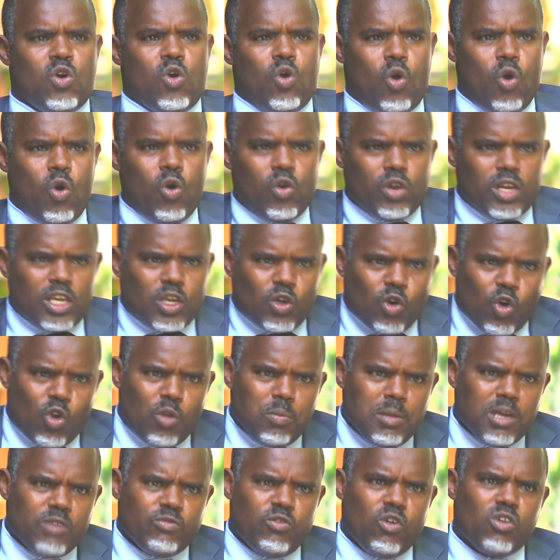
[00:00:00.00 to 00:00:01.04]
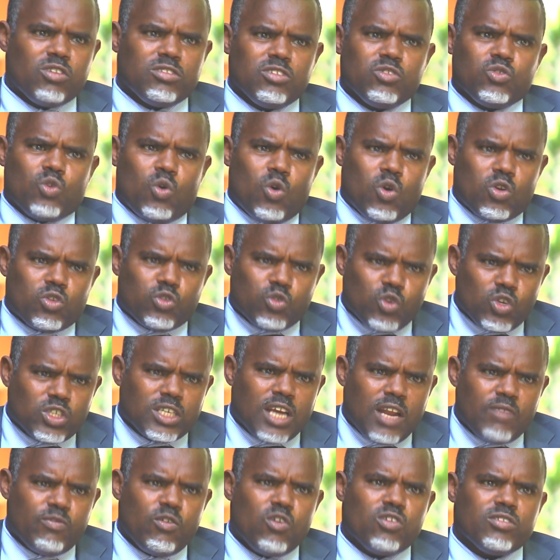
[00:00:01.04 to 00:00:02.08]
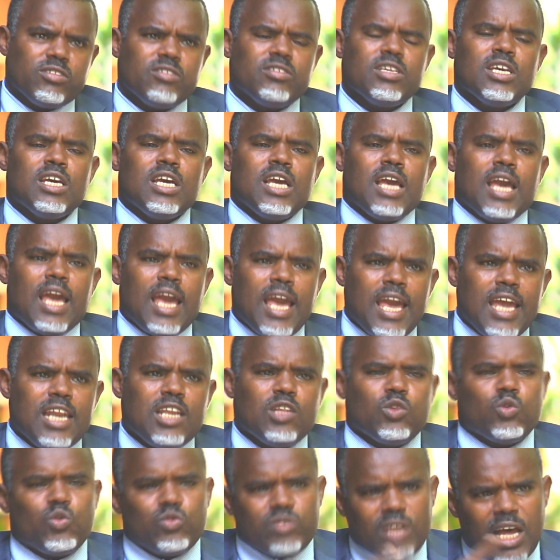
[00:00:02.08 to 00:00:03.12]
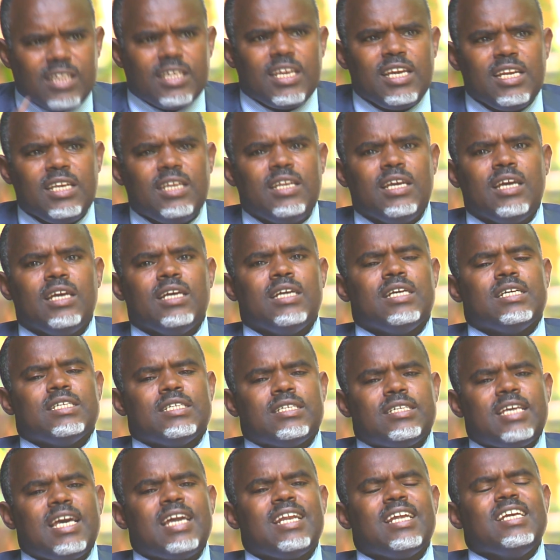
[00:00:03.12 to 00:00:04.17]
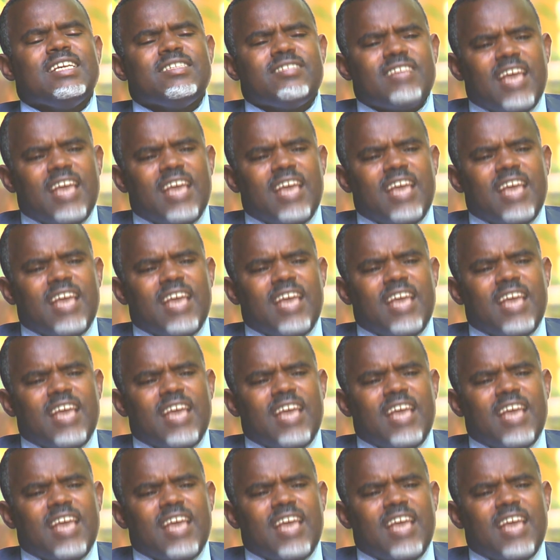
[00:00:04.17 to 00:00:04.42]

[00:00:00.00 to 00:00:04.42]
or economic forces, or social forces, and to that end, there is